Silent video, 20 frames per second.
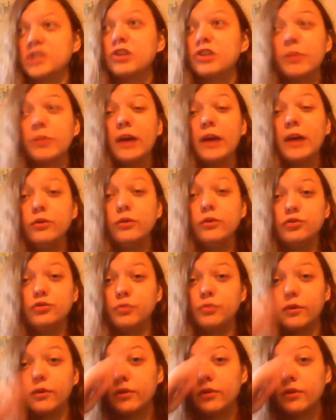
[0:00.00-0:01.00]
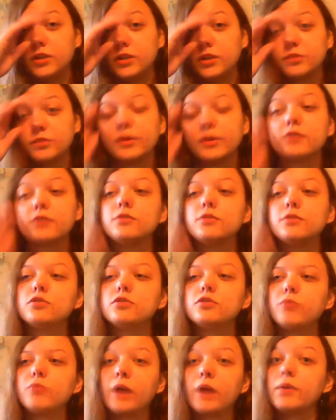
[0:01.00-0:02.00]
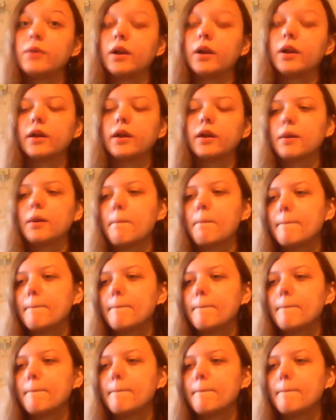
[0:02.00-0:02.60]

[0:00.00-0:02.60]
not a bad YouTuber. He's a pretty good YouTuber. I really like him.